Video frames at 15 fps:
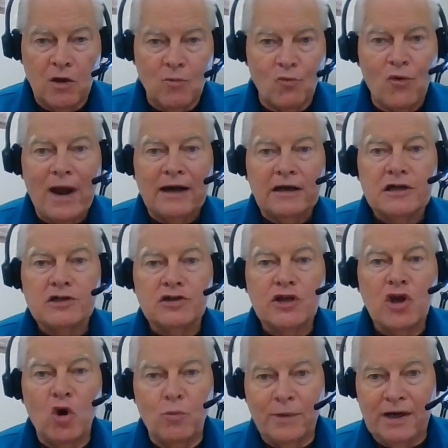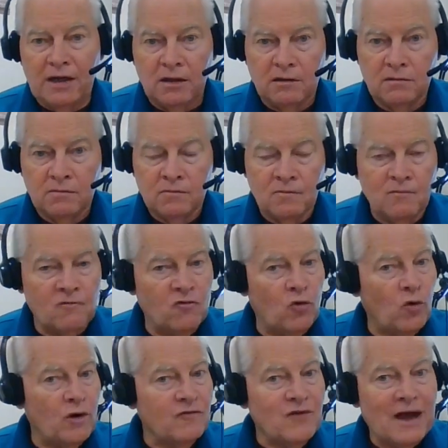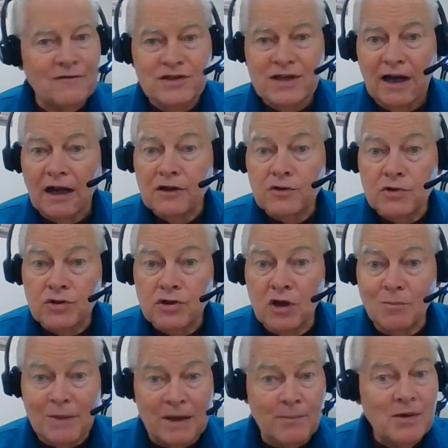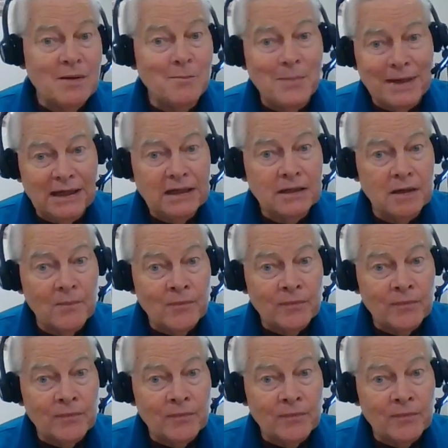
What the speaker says: Practice the opening, 45 seconds or so, maybe a minute,